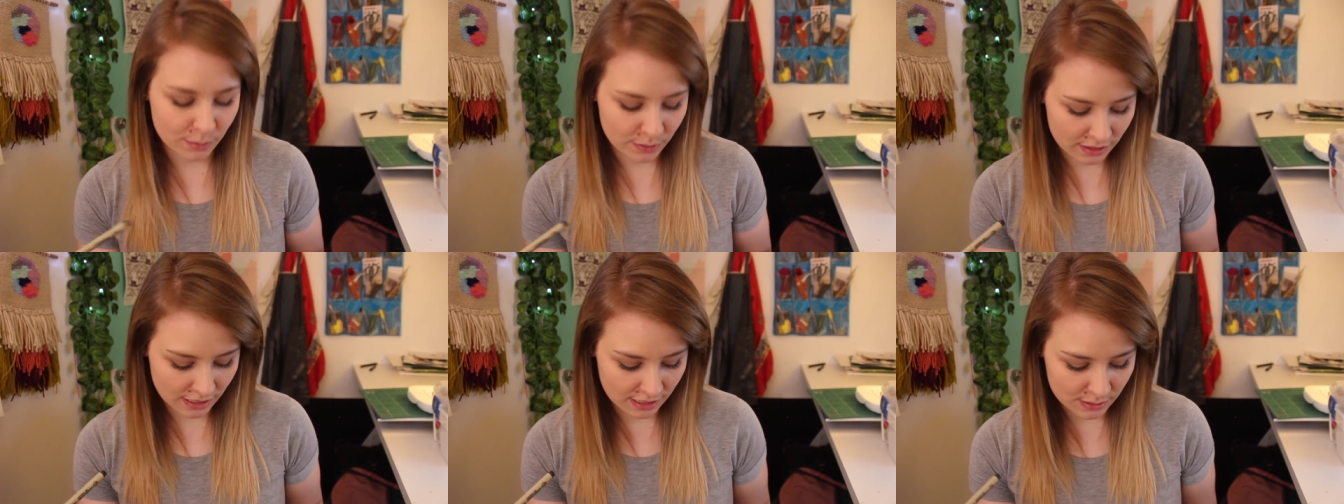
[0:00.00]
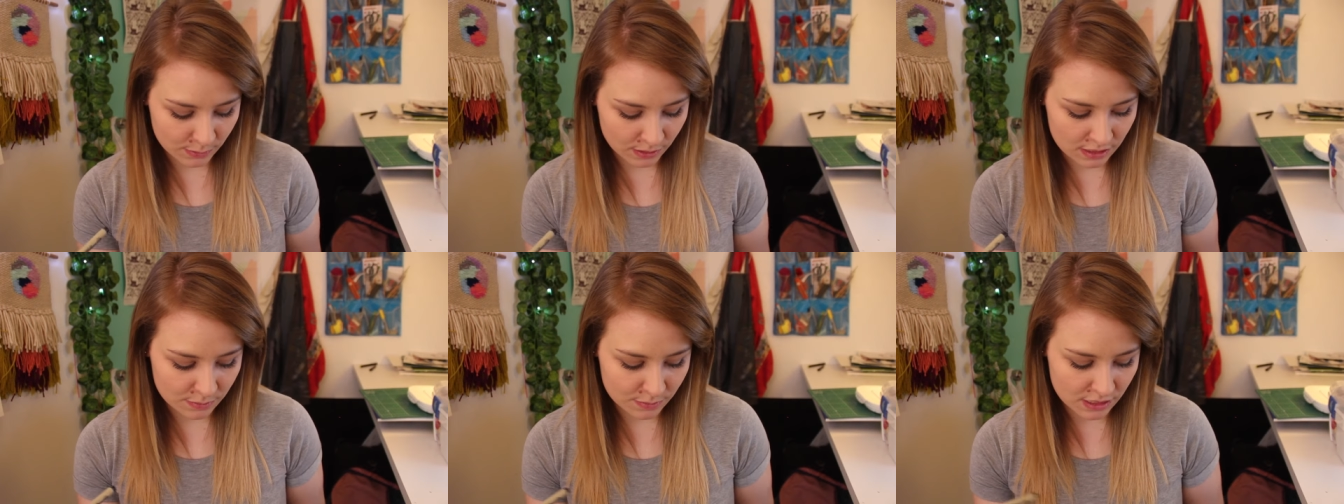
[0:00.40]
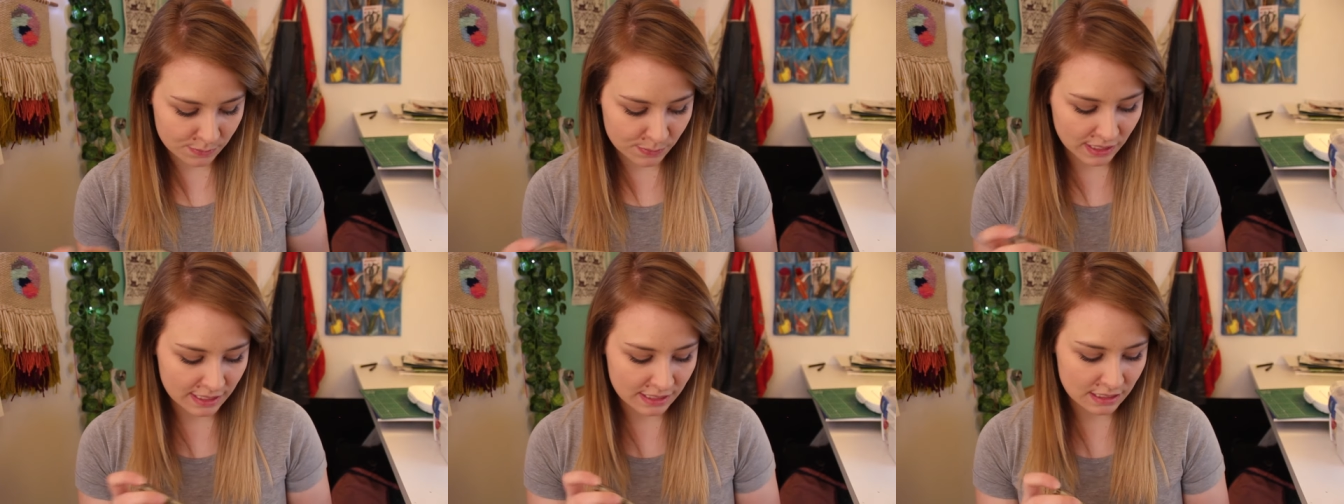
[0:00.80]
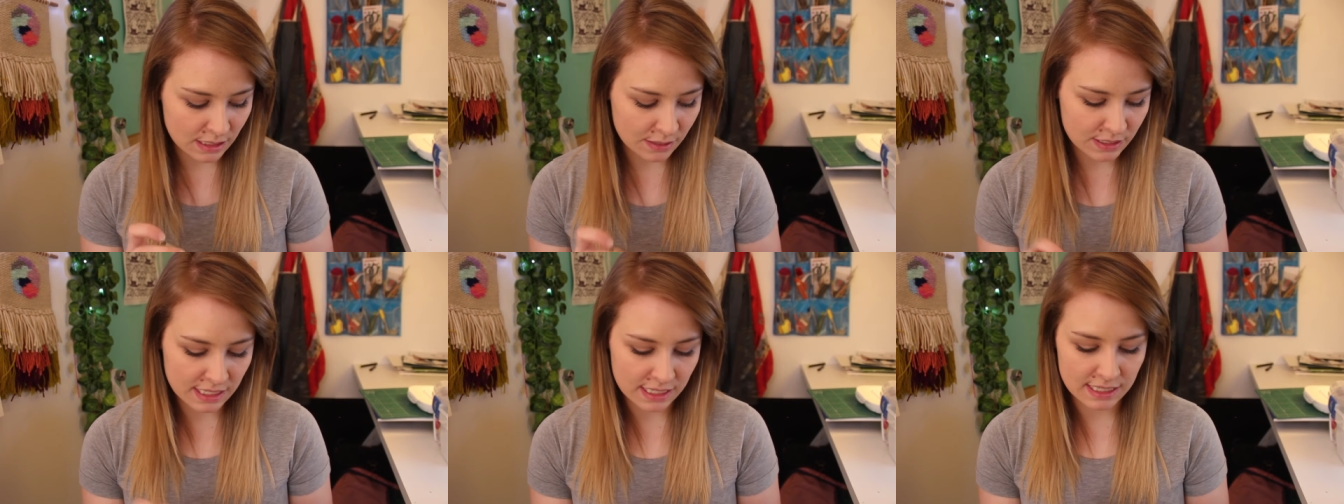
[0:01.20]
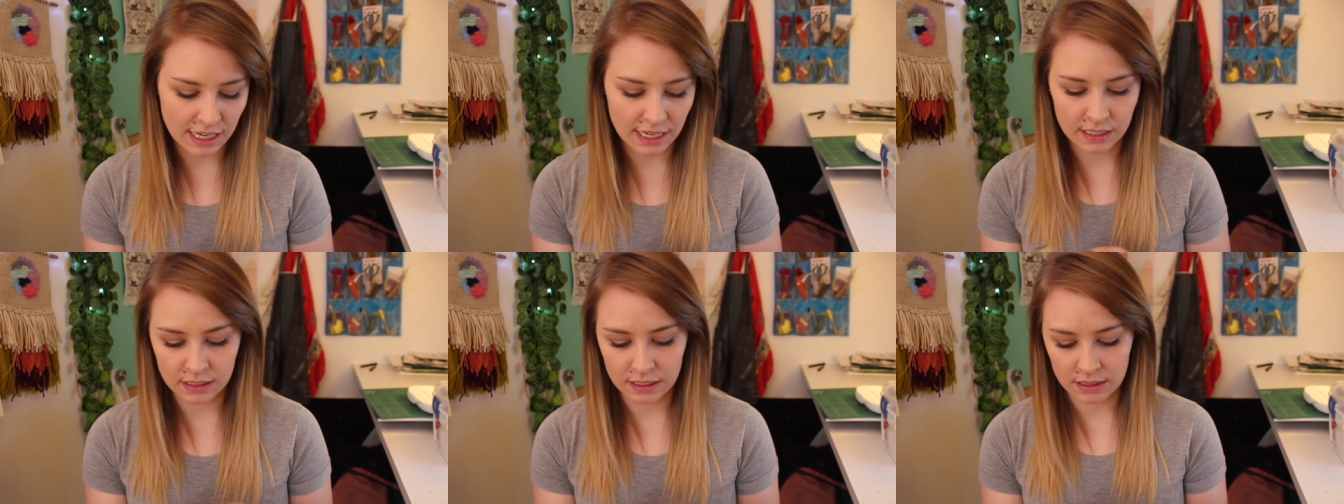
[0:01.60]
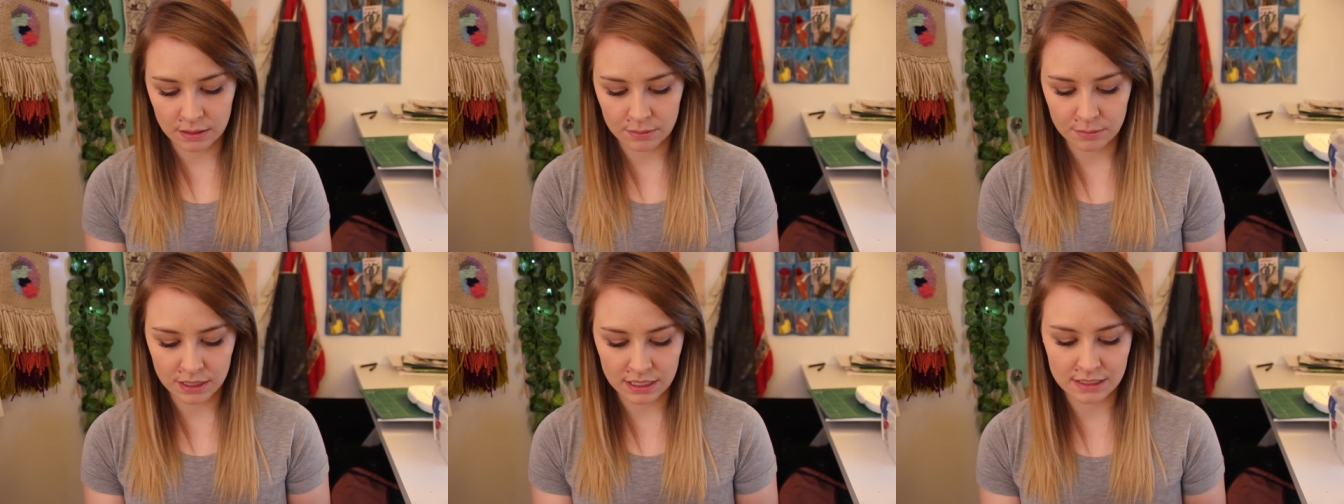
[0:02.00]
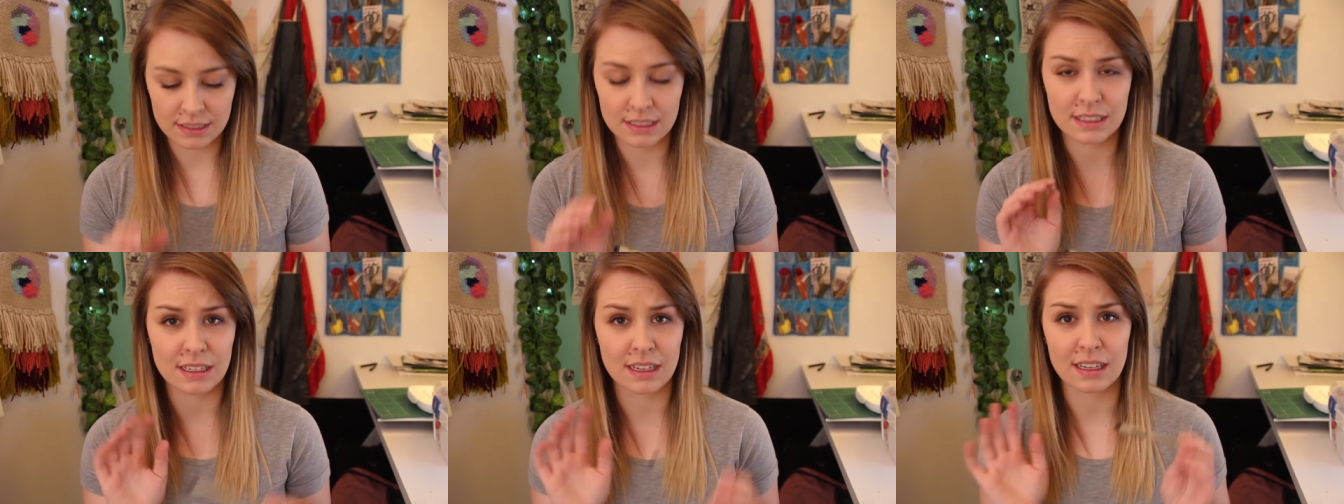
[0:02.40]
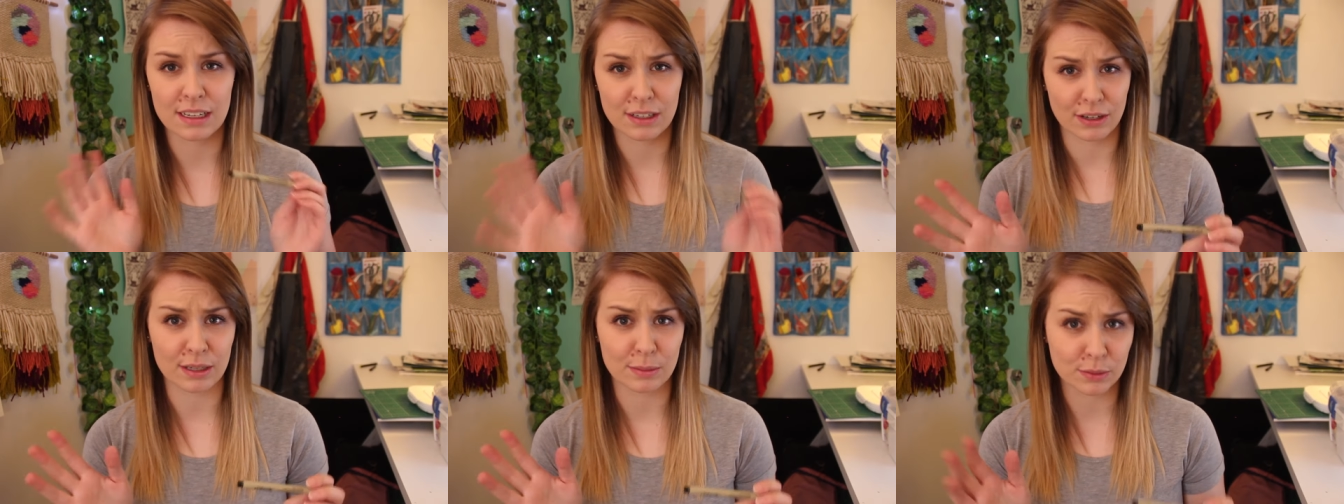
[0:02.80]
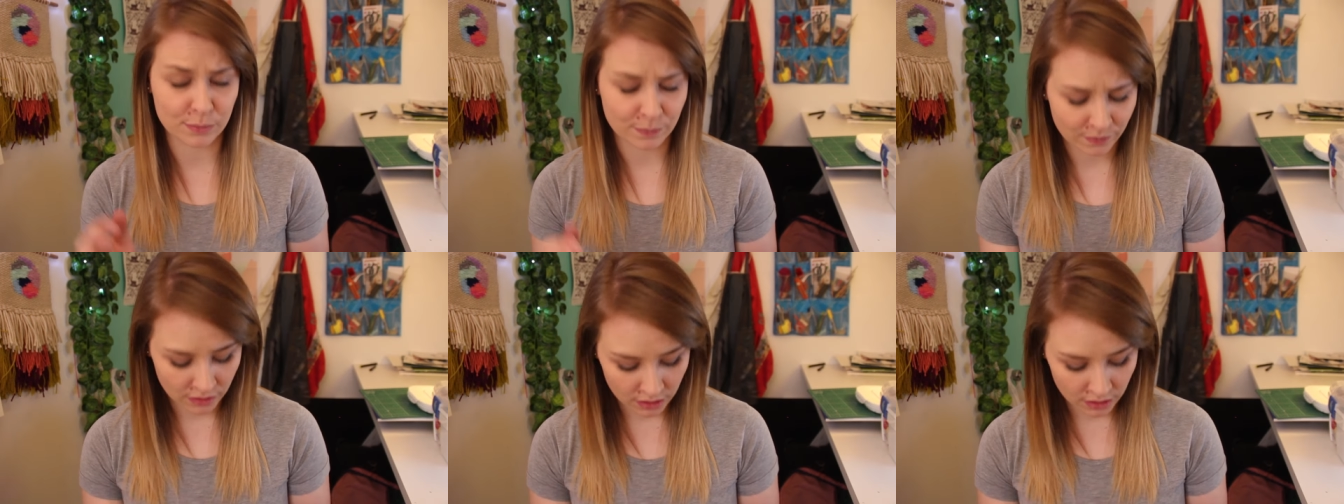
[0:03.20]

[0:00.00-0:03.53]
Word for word: with these ones just because the detail in them is incredible.